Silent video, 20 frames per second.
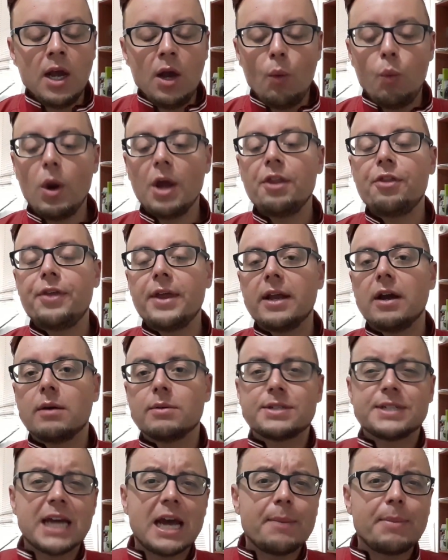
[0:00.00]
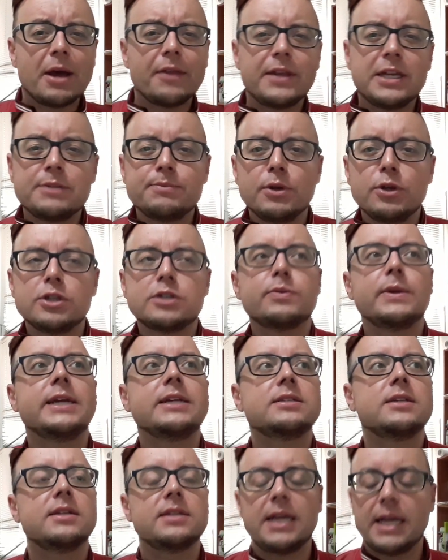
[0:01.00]
one thing I would say about these mood
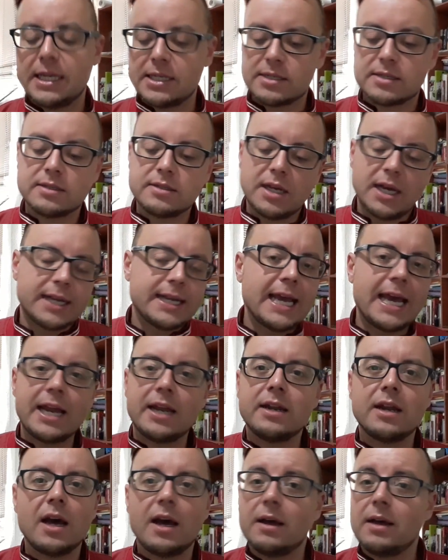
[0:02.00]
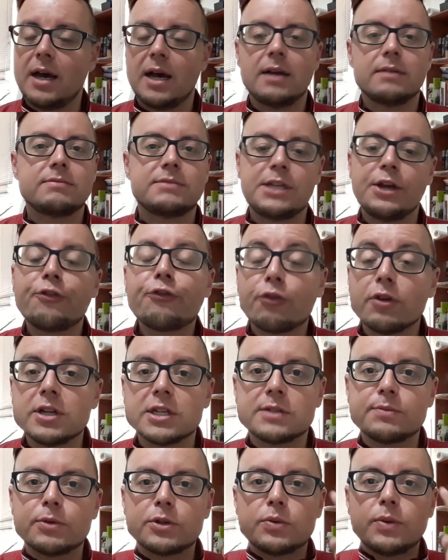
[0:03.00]
swings is, again, a
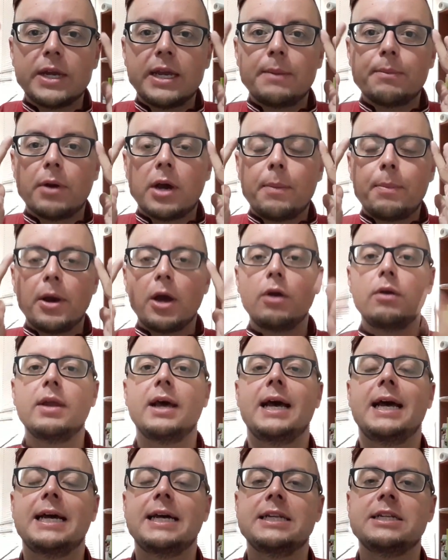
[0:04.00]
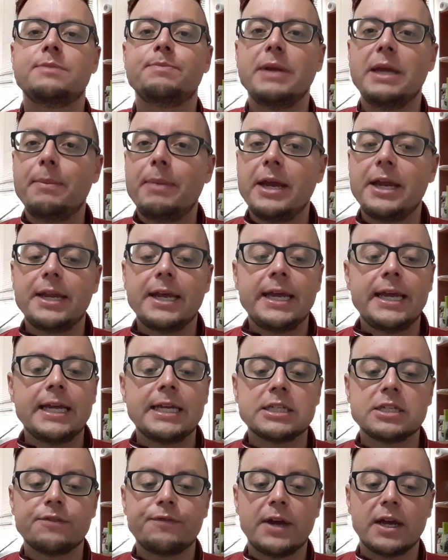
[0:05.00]
difference between bipolar and BPD
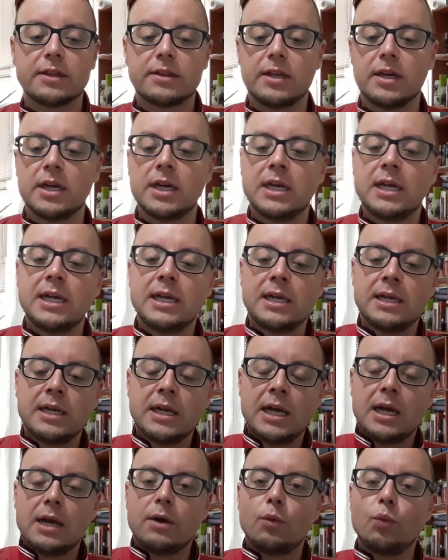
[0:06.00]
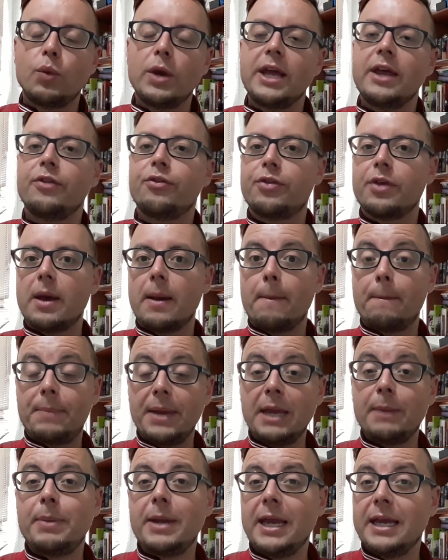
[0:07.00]
is the fact that with
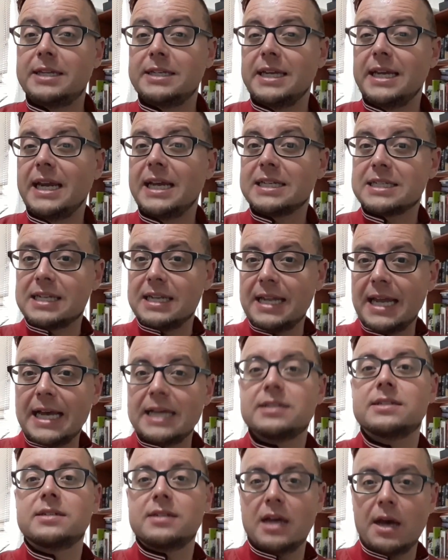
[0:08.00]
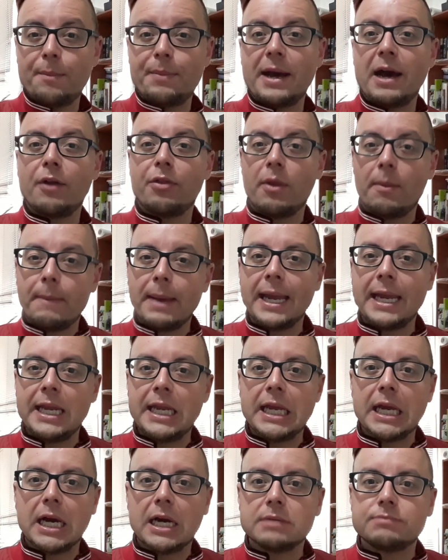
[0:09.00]
BPD, it's less about the
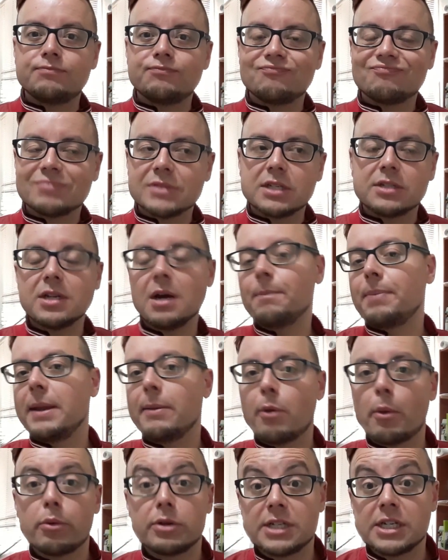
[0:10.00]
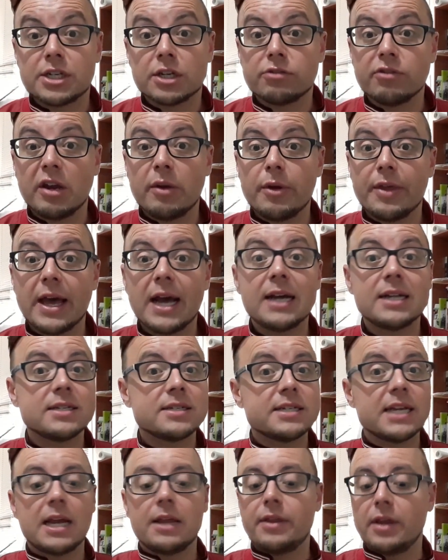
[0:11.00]
mania. Some people will disagree with that and
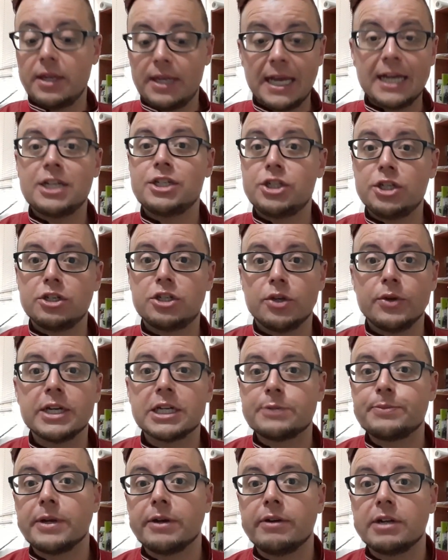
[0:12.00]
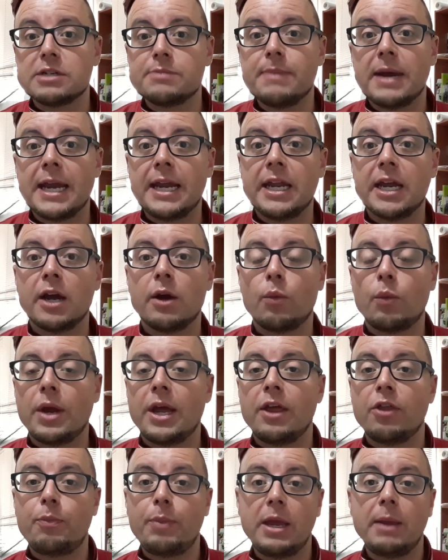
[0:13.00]
say that, yes, you do experience mania
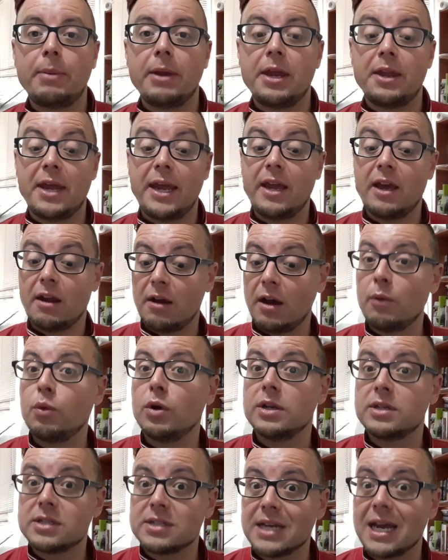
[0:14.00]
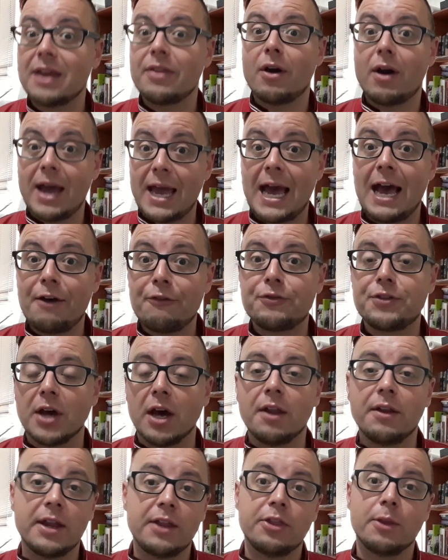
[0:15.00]
with BPD. And I would say that I have
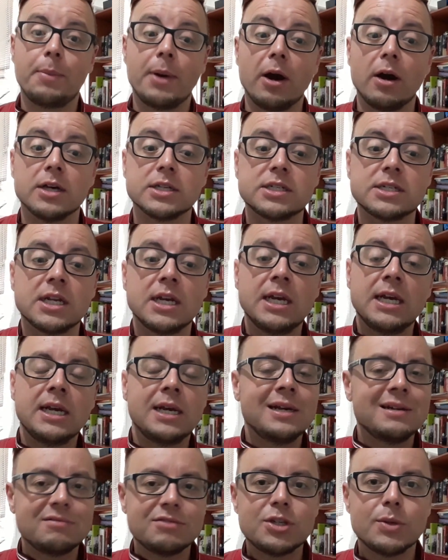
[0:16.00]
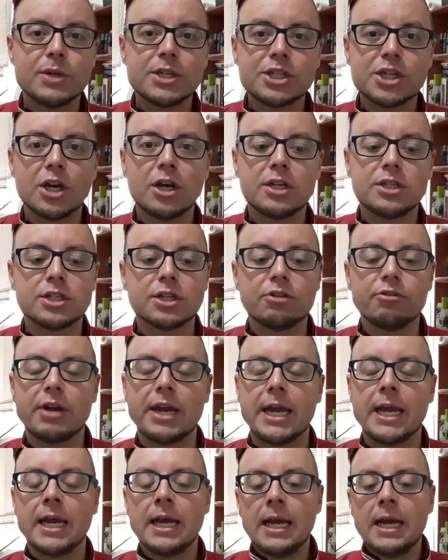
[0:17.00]
done in the past to a certain
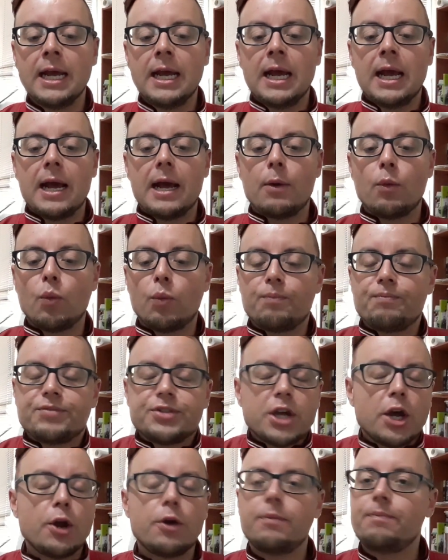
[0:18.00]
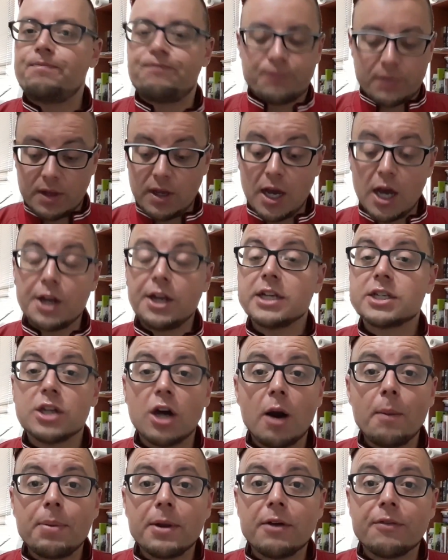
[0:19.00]
degree. So an
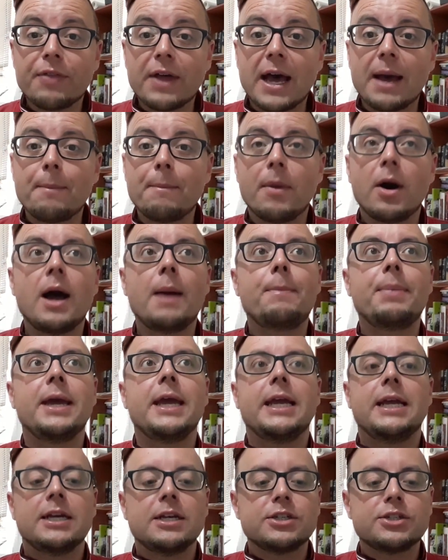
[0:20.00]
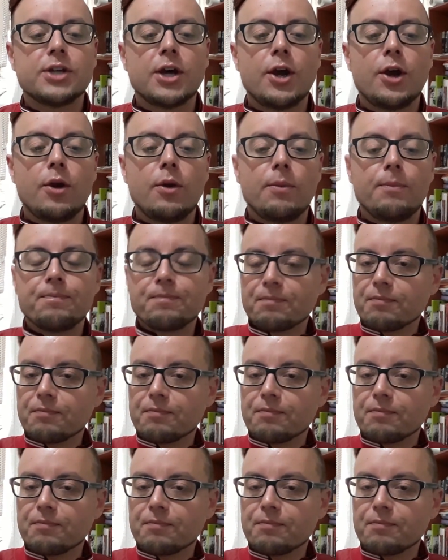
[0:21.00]
example of that might be, so